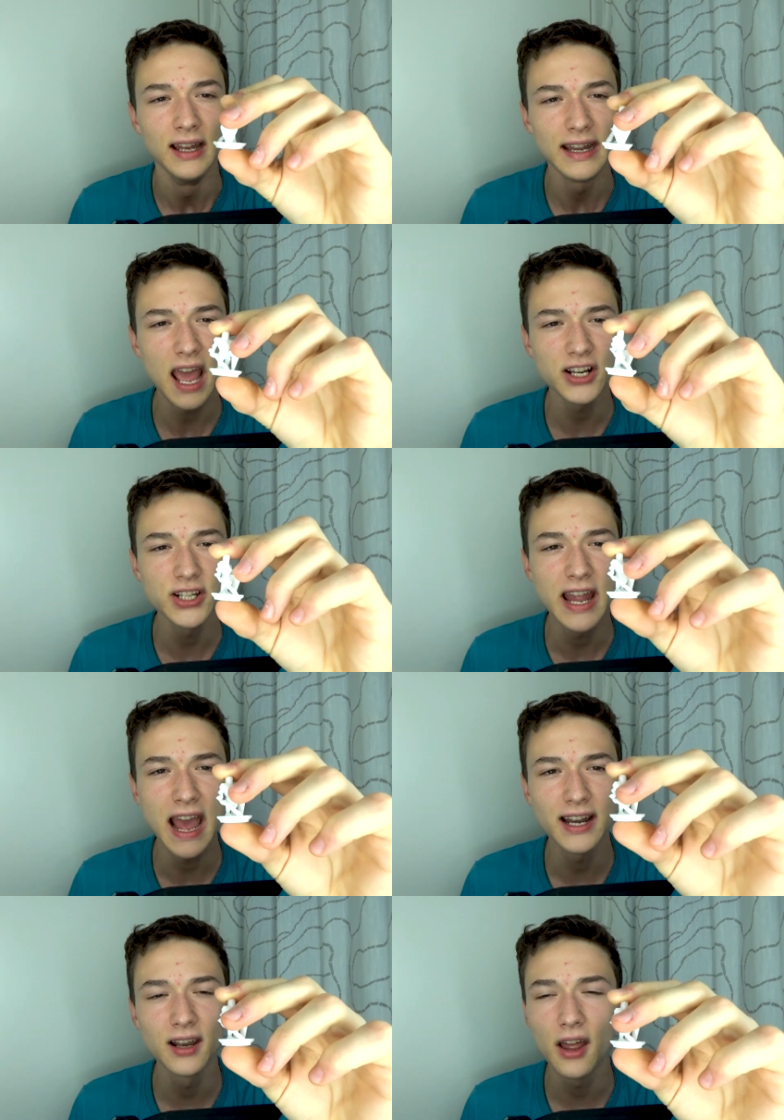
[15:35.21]
it actually
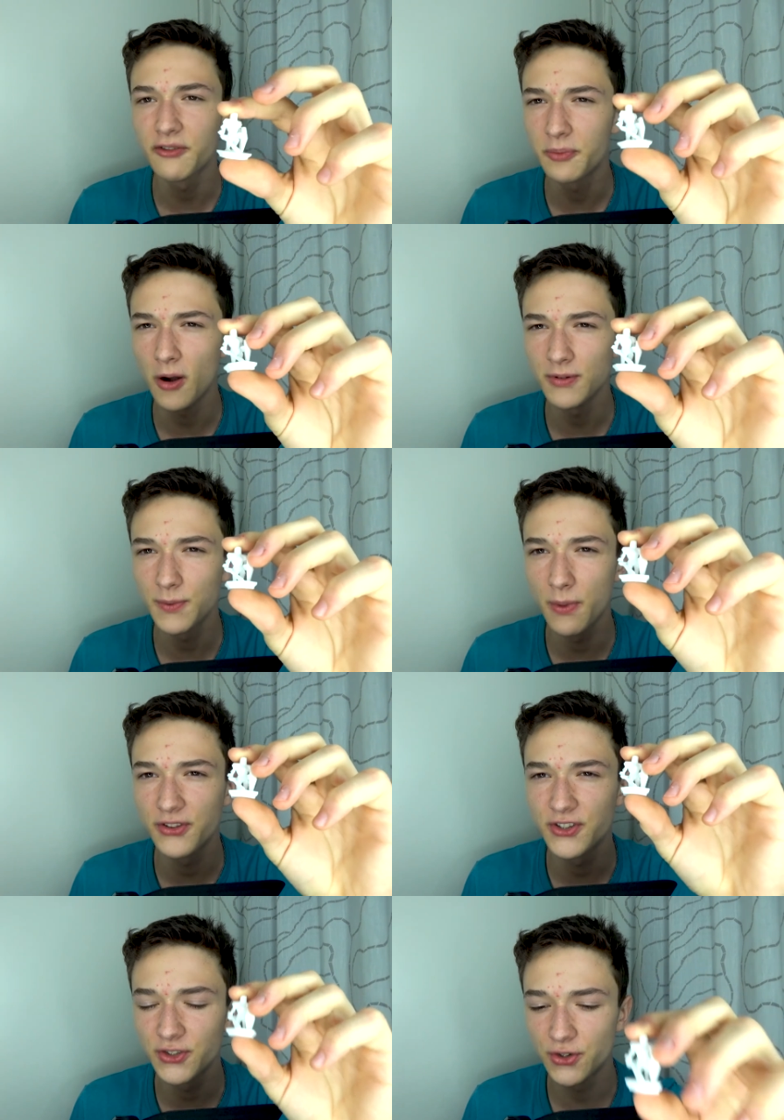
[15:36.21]
had a lot of problems with
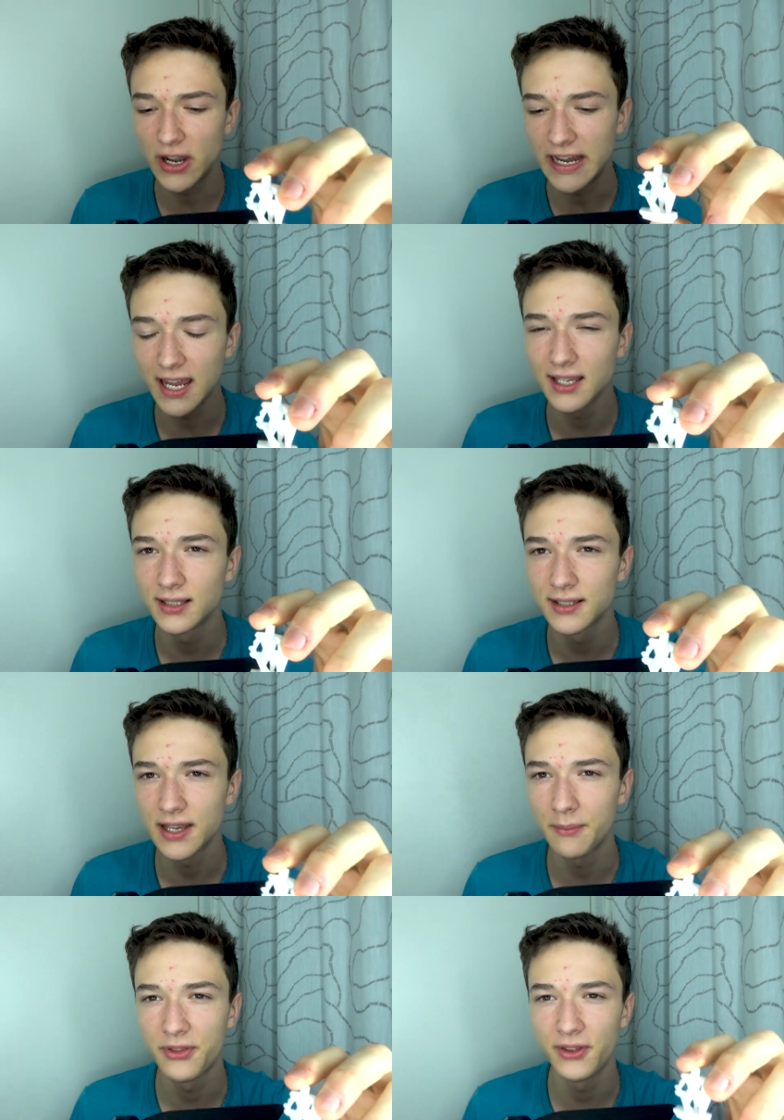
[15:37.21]
stringing
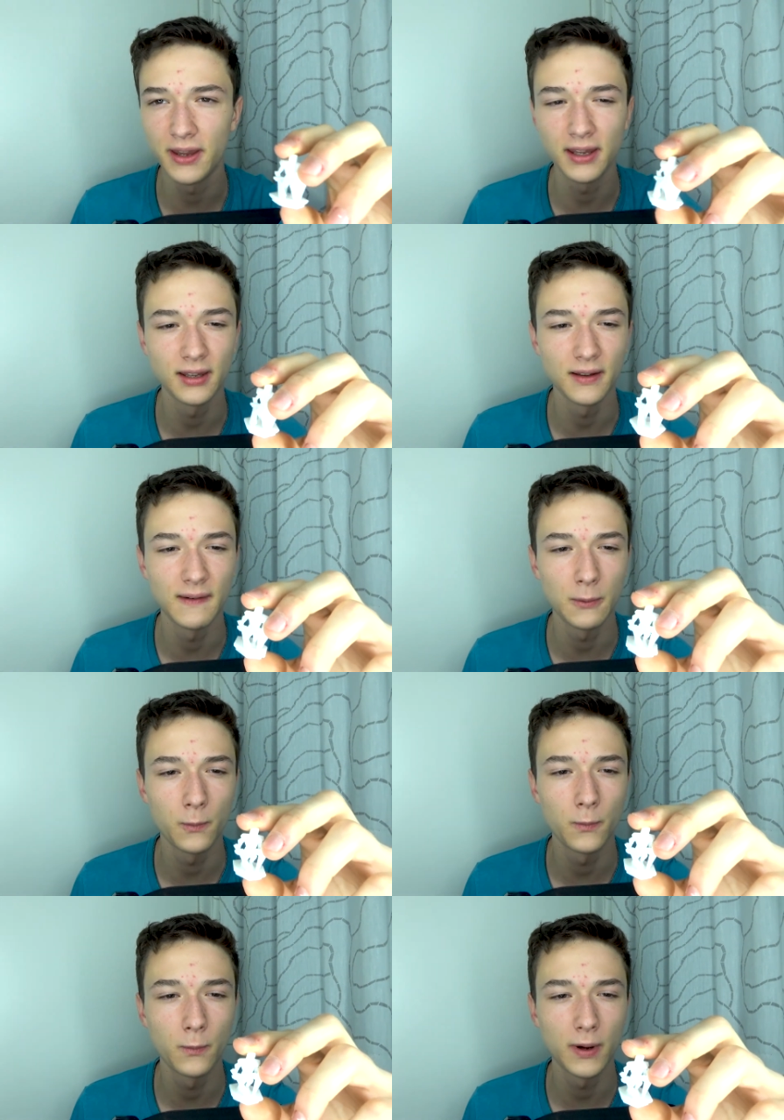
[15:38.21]
something, uh,
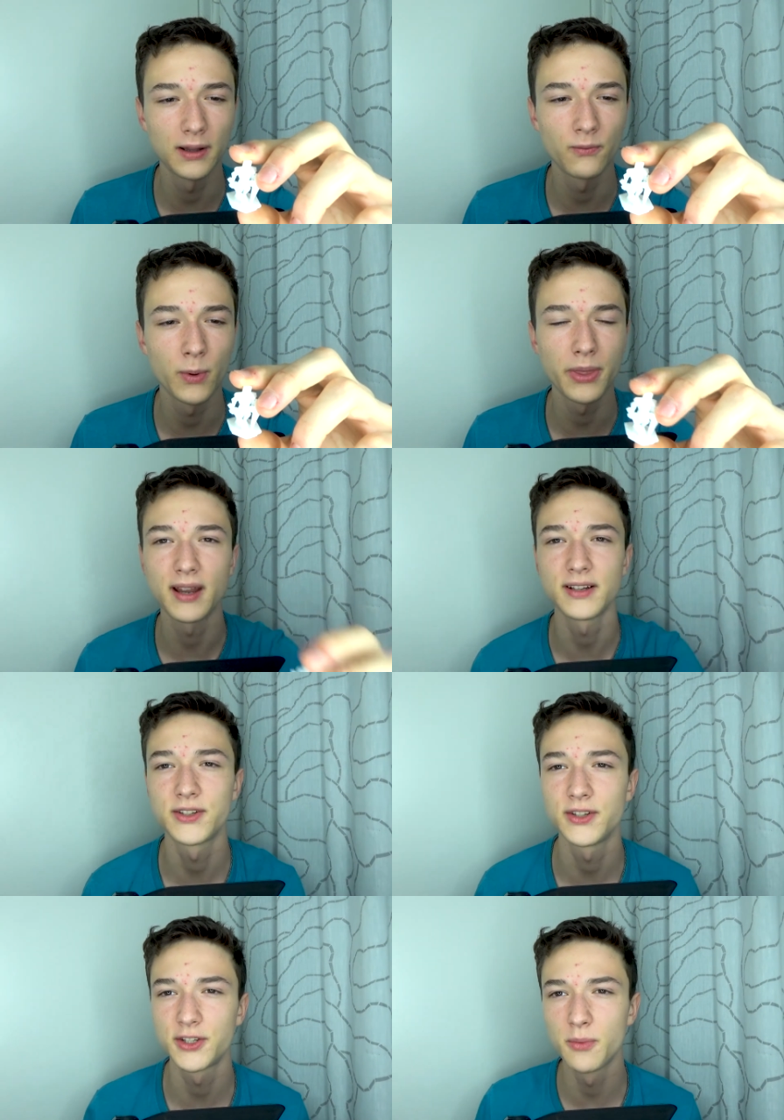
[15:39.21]
well, but there's
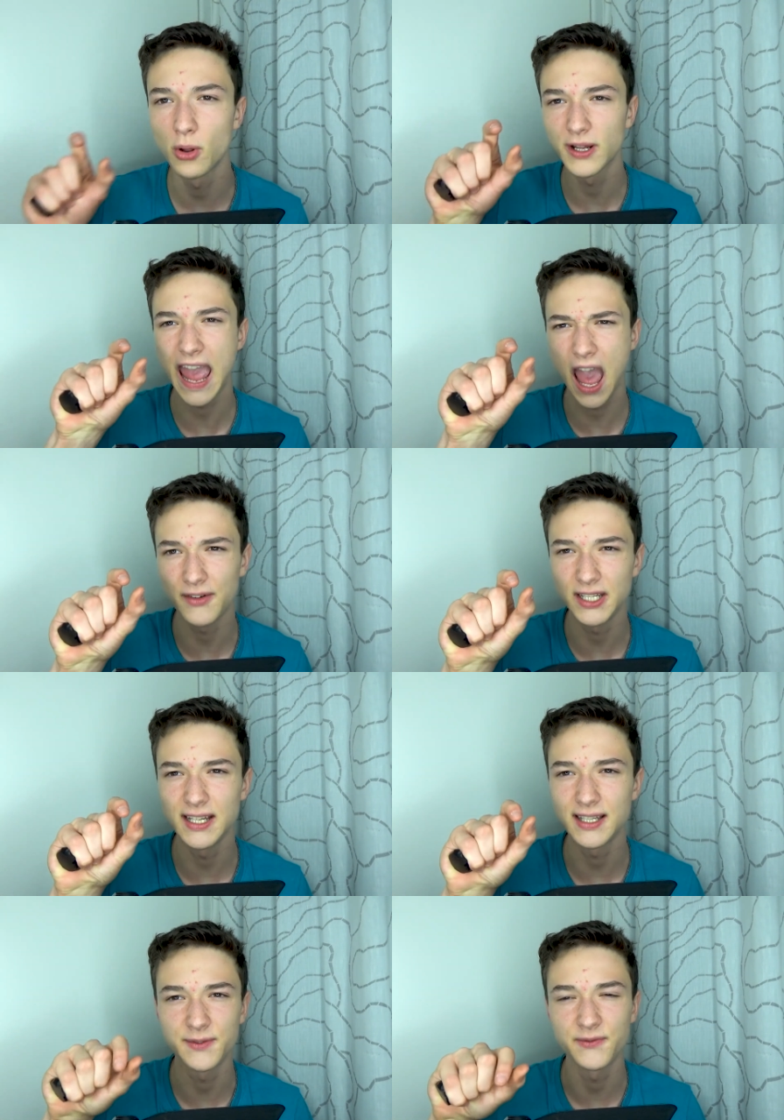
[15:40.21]
just small
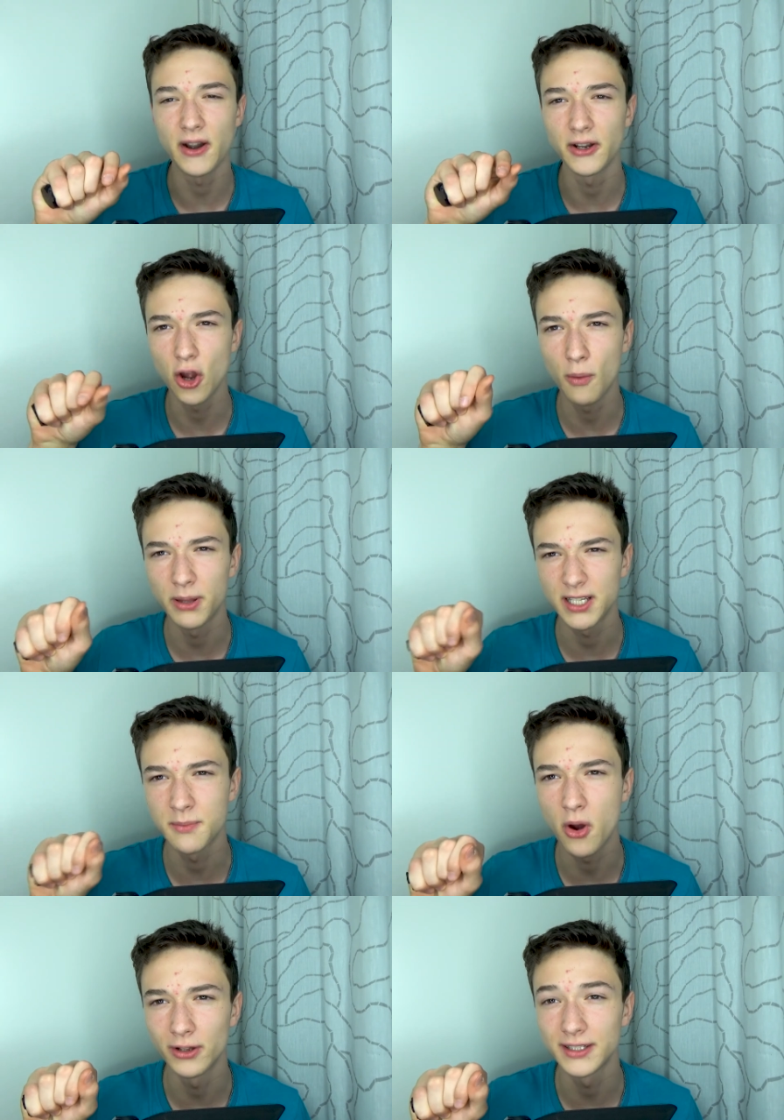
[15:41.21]
cavities and very complex
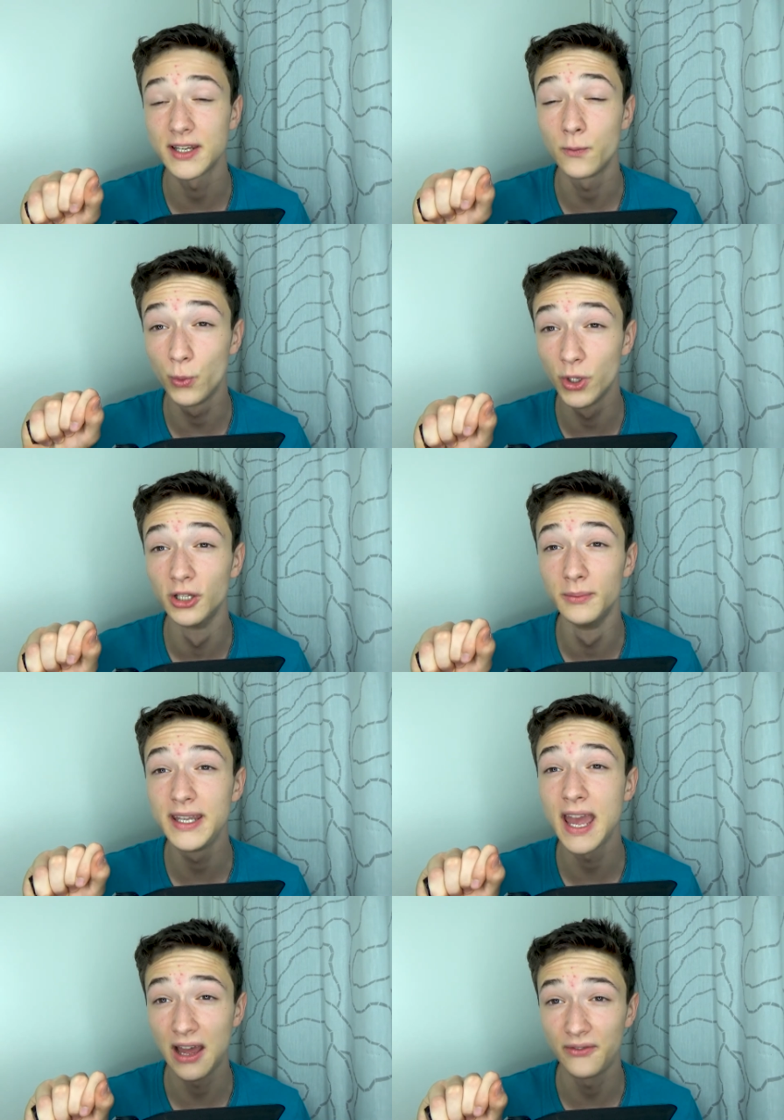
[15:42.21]
models, it will
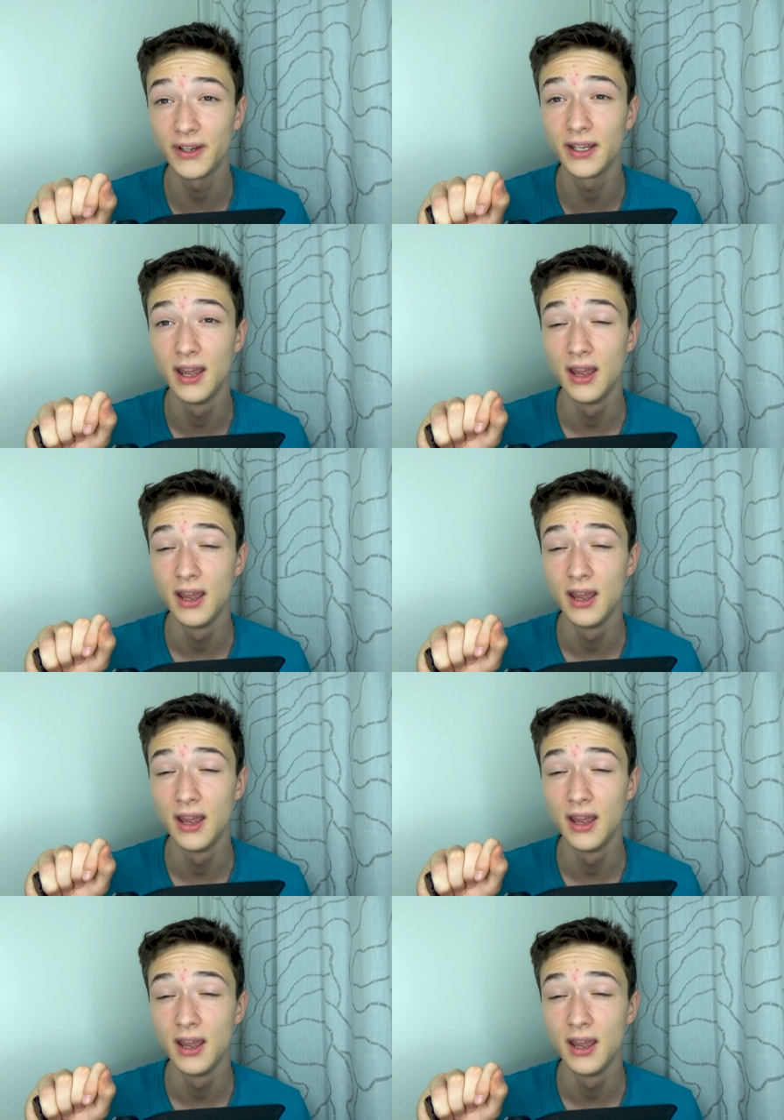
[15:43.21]
be having